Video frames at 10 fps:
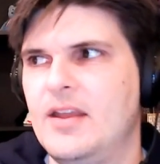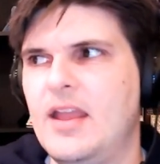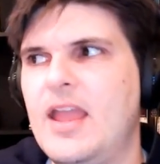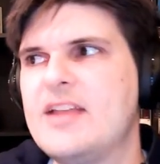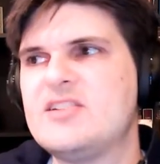
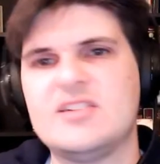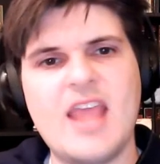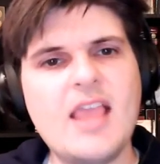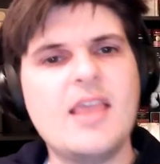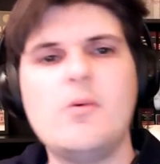It's
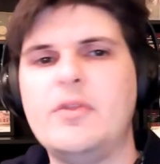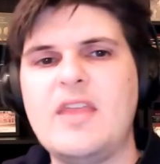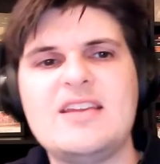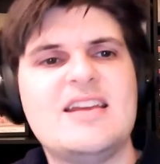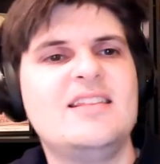taking what
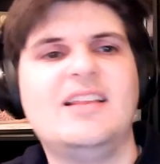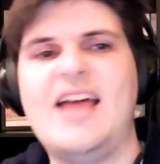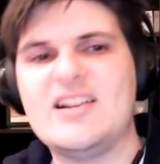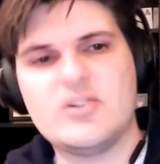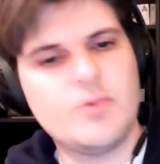they did in the
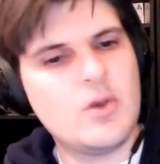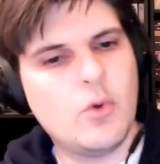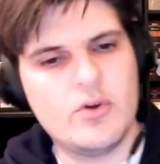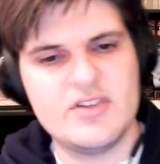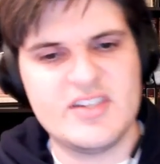last three
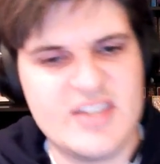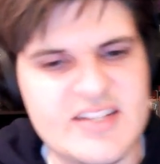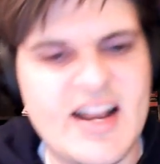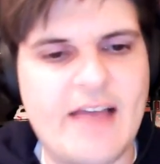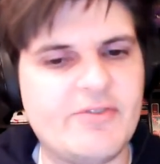quarters of the
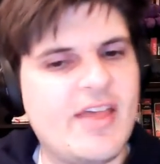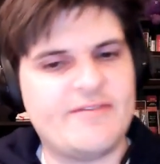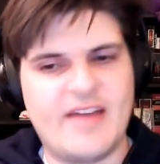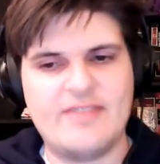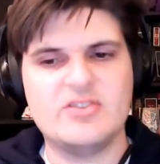season after
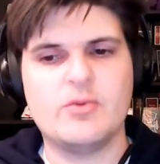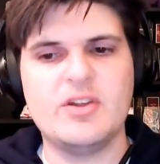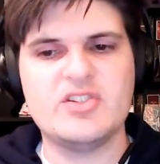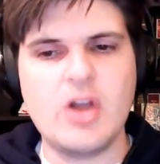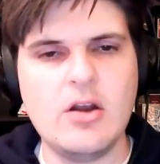that
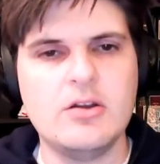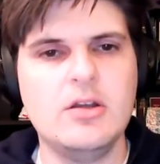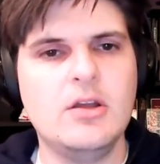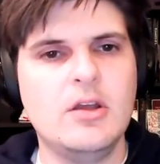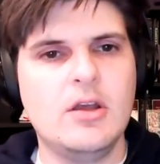5-20 start
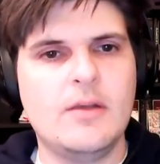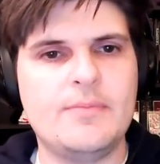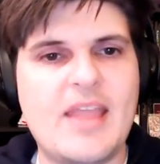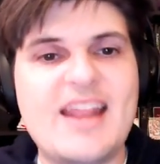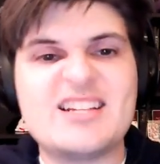
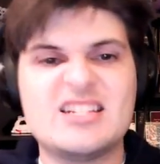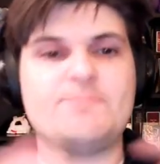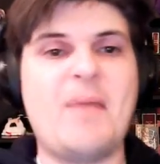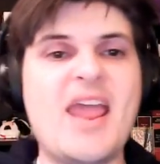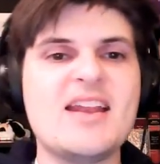and
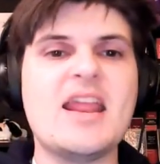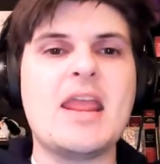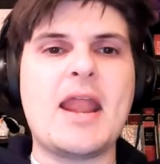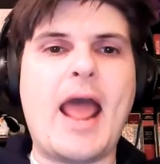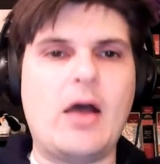expanding
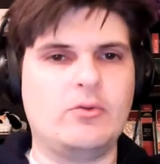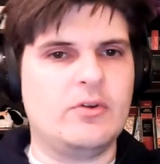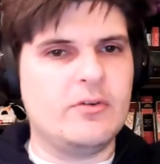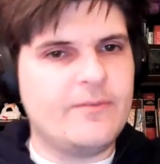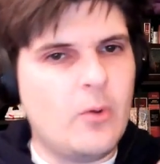it out
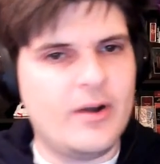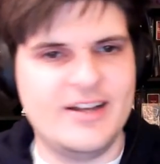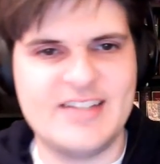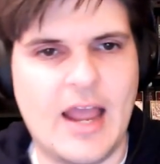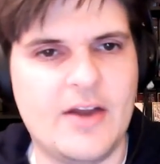for an
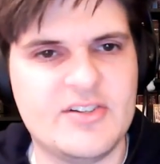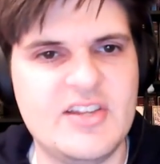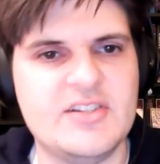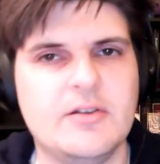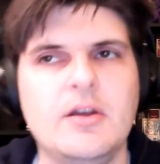entire
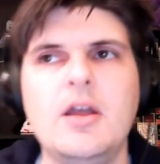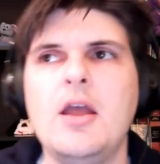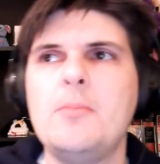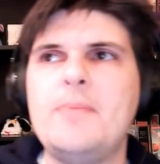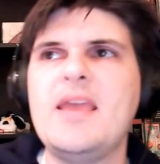season.
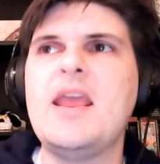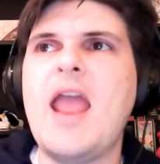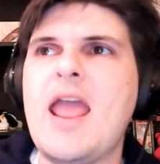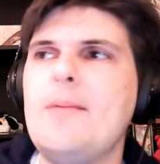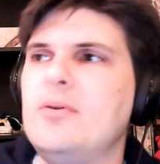Being
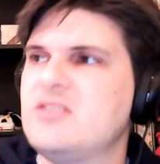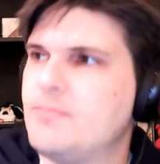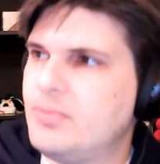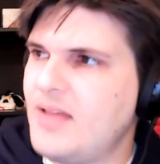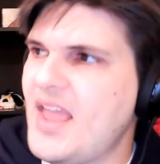able to
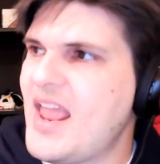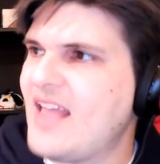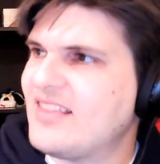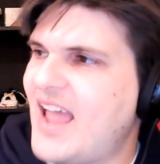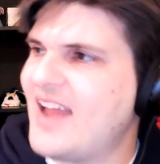play
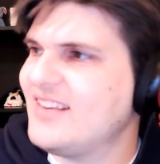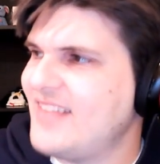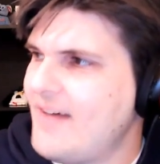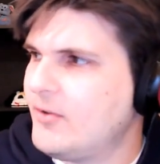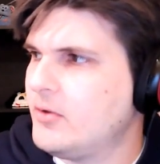at that
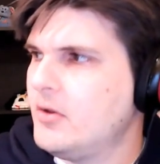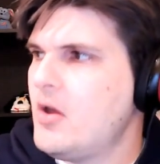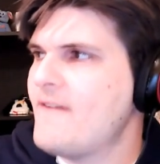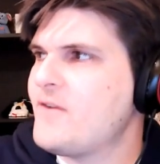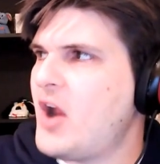level
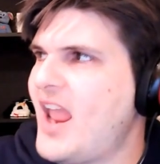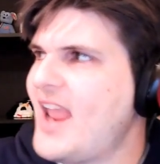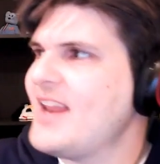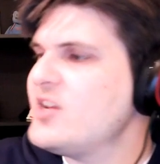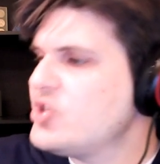for
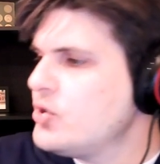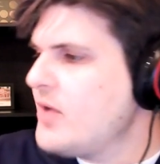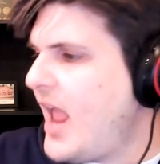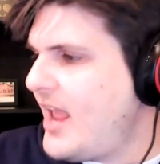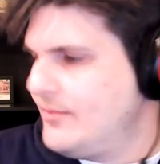82
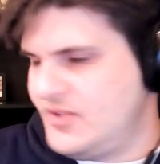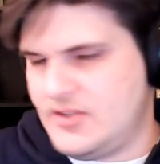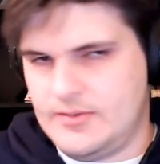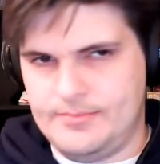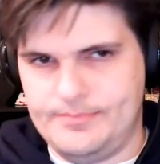games,